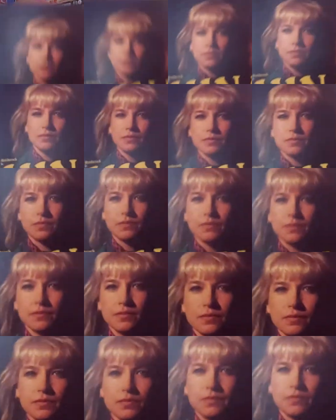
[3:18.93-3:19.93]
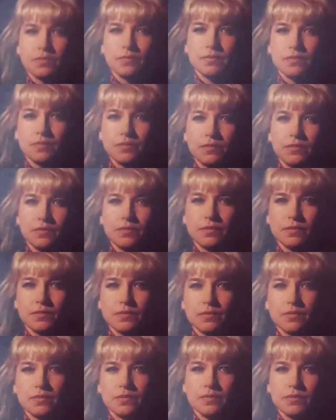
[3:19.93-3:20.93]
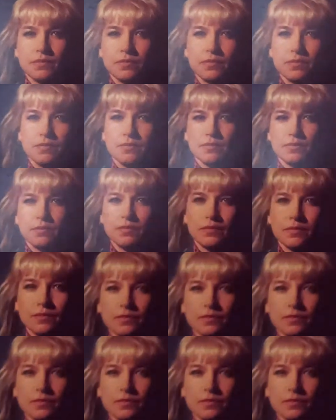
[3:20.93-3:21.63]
but I still really enjoyed this. This was a